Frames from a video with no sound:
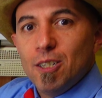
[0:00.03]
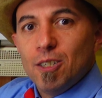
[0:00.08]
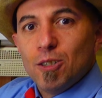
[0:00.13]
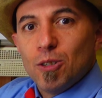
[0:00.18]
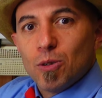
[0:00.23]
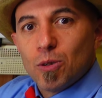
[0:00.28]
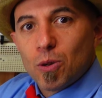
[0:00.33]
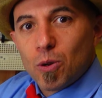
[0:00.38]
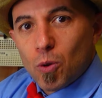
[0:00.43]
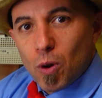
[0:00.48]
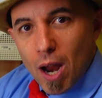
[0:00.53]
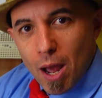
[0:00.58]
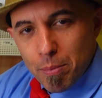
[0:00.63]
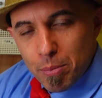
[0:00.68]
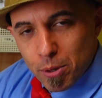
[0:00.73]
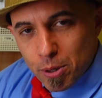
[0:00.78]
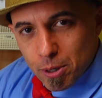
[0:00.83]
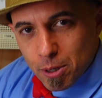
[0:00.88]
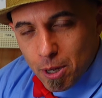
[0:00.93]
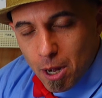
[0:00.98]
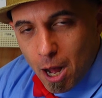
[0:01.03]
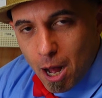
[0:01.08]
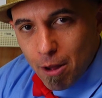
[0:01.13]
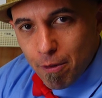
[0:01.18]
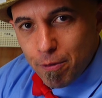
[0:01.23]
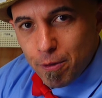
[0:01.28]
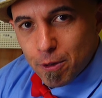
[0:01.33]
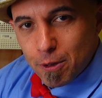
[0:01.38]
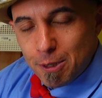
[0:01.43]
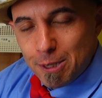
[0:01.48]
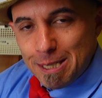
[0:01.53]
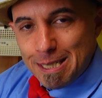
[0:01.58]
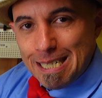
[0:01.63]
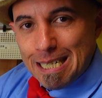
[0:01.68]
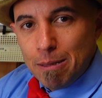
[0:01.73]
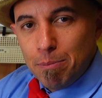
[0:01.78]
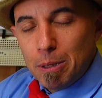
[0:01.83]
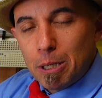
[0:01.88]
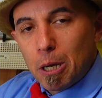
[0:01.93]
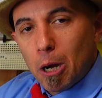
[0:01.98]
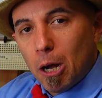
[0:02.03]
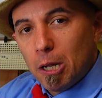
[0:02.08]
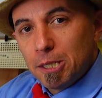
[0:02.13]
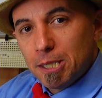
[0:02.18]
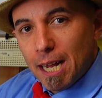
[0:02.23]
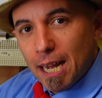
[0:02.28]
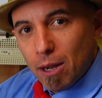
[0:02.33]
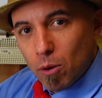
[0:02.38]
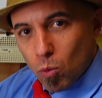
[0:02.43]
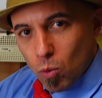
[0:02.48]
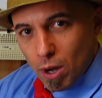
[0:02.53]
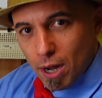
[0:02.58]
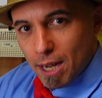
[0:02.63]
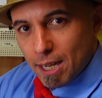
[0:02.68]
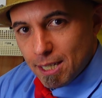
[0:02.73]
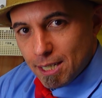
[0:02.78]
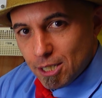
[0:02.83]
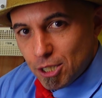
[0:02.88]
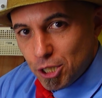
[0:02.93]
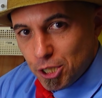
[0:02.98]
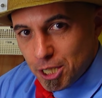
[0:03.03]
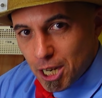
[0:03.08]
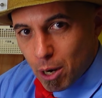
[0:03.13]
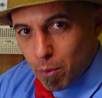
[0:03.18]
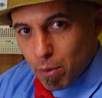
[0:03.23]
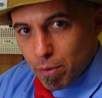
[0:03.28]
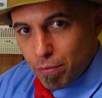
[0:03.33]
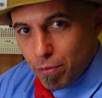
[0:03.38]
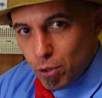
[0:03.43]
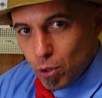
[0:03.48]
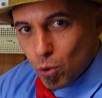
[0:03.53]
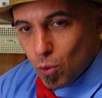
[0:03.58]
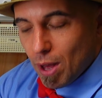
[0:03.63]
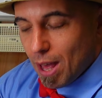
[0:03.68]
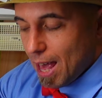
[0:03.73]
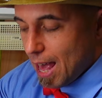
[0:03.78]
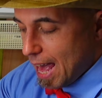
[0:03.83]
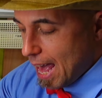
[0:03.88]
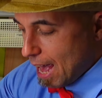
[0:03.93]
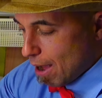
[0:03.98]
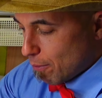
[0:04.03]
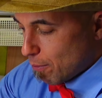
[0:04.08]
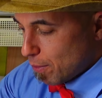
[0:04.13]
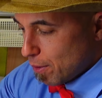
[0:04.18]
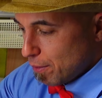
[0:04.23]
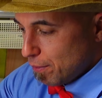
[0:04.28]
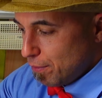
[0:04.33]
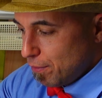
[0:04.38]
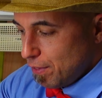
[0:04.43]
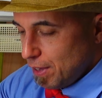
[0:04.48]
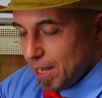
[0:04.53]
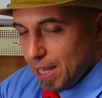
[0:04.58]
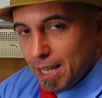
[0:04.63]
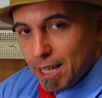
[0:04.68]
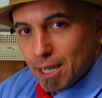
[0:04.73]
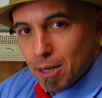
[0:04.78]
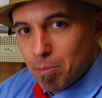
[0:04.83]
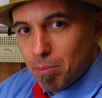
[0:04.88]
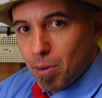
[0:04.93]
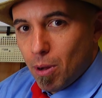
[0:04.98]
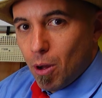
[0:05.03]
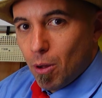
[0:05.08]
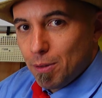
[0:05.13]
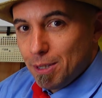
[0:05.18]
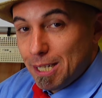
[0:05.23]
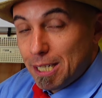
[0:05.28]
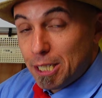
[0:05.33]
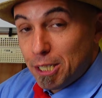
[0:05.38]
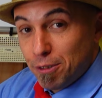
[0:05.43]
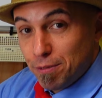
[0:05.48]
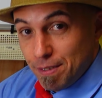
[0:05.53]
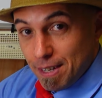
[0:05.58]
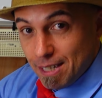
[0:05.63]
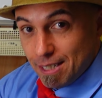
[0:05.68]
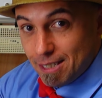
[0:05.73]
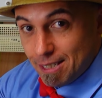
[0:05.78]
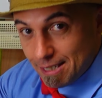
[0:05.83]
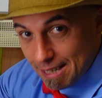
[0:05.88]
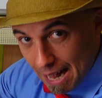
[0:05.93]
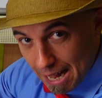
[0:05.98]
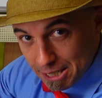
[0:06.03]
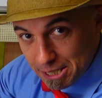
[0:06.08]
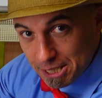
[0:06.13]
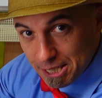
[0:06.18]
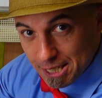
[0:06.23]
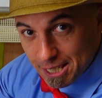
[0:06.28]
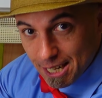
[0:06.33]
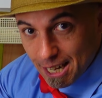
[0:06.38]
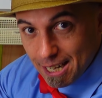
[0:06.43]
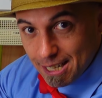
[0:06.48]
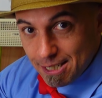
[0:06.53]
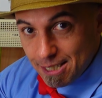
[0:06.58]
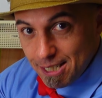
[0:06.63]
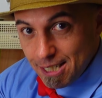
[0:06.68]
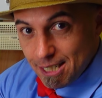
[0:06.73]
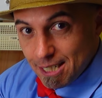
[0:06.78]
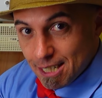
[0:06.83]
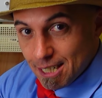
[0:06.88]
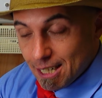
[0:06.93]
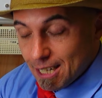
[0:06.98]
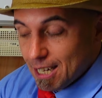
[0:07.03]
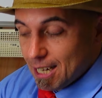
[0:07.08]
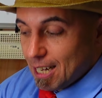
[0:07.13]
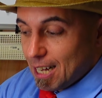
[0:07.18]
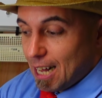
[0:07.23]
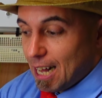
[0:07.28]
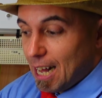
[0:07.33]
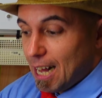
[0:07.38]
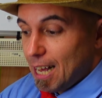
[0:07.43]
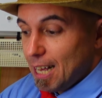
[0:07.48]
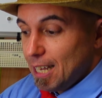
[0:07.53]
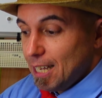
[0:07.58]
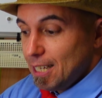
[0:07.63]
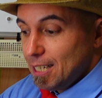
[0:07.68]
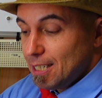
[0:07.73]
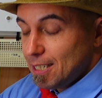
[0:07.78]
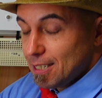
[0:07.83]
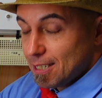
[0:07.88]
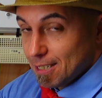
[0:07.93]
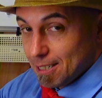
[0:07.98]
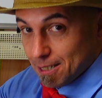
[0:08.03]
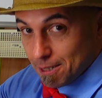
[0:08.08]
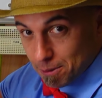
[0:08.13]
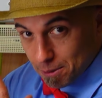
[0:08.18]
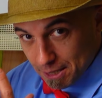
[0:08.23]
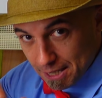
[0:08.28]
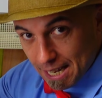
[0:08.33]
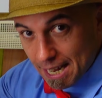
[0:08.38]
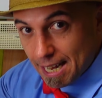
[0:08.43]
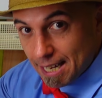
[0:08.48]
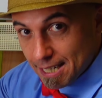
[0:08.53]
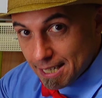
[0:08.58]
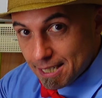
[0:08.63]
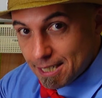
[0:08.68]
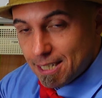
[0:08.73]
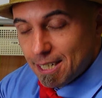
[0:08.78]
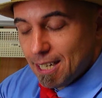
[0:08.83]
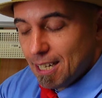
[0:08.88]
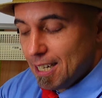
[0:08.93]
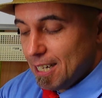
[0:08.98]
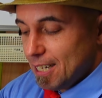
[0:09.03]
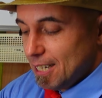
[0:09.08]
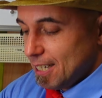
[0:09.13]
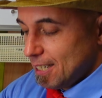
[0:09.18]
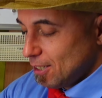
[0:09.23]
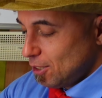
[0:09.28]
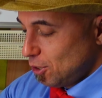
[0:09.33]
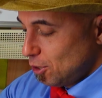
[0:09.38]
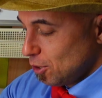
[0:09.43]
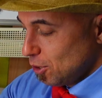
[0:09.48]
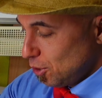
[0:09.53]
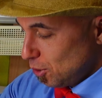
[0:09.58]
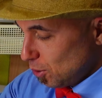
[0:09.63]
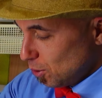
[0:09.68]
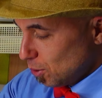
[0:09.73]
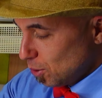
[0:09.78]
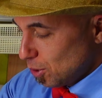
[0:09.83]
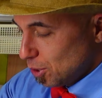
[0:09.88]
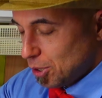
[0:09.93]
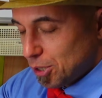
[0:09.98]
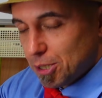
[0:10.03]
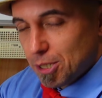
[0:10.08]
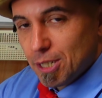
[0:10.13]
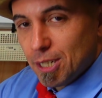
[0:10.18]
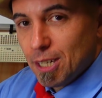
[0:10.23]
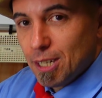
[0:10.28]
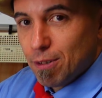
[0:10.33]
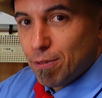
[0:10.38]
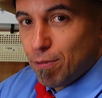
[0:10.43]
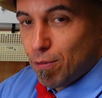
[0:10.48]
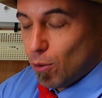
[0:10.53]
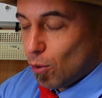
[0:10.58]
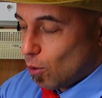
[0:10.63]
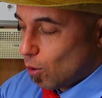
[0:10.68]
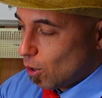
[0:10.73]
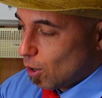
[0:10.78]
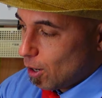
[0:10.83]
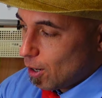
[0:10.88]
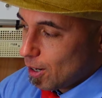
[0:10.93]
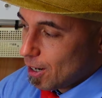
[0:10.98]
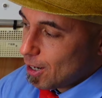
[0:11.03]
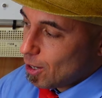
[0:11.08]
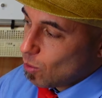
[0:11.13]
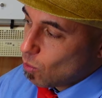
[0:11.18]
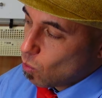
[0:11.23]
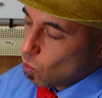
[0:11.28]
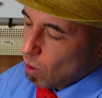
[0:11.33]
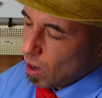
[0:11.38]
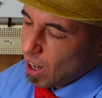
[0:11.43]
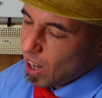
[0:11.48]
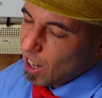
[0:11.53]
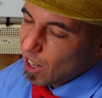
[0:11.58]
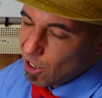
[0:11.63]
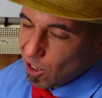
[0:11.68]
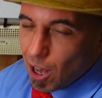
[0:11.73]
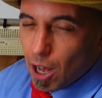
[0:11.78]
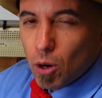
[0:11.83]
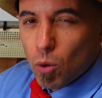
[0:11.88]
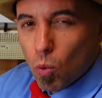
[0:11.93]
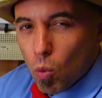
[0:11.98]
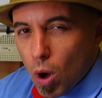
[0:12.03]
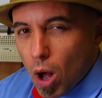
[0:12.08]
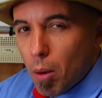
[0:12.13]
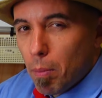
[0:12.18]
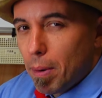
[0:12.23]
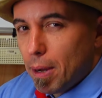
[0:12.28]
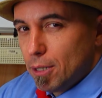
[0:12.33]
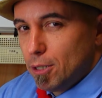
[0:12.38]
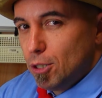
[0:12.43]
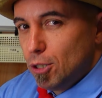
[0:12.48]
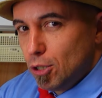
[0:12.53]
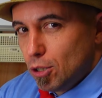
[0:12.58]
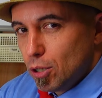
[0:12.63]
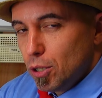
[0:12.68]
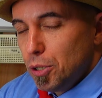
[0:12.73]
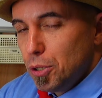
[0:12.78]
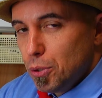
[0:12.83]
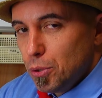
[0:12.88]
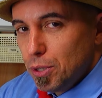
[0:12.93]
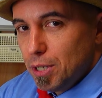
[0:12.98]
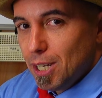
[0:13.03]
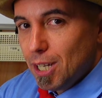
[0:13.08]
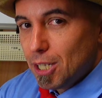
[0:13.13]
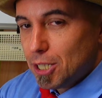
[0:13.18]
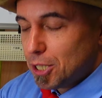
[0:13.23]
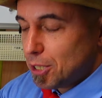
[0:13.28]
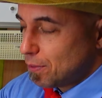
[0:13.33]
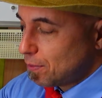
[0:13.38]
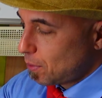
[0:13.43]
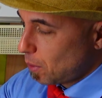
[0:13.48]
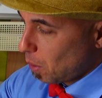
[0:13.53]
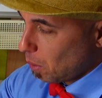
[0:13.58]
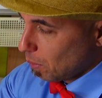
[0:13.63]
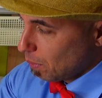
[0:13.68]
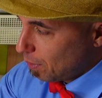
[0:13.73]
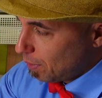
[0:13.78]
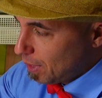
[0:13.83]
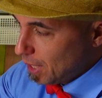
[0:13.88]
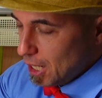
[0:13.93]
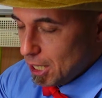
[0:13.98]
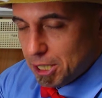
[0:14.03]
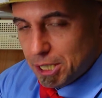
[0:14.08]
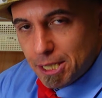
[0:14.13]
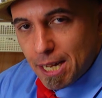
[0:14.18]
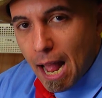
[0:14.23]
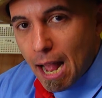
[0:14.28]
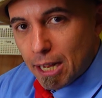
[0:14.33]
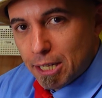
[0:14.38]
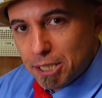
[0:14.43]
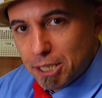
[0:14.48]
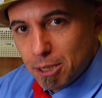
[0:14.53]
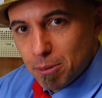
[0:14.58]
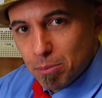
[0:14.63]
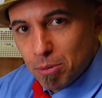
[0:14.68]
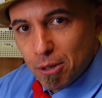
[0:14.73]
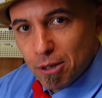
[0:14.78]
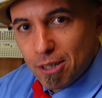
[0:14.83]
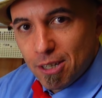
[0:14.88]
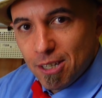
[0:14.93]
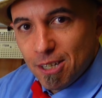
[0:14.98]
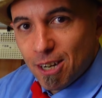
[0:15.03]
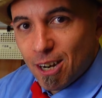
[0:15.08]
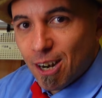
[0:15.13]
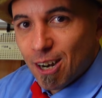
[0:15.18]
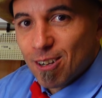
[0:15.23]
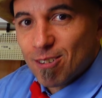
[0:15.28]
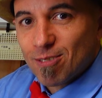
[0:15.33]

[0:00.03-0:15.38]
So grab your coffee or tea because I wanna share with you everything about this fantastic idea I created to use for not one but 2 units from this textbook here.